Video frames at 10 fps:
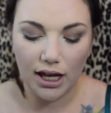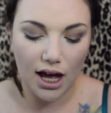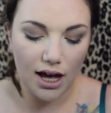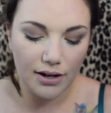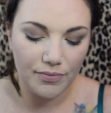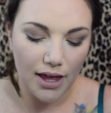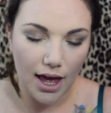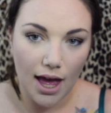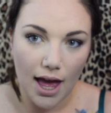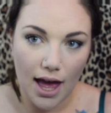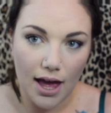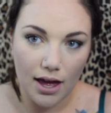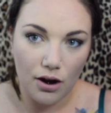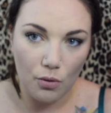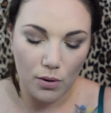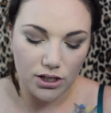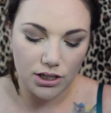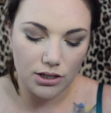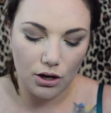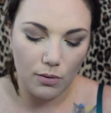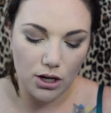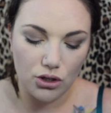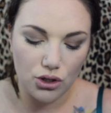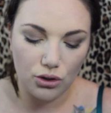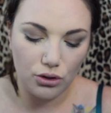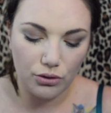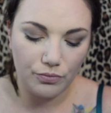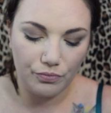Heart, and we're just going to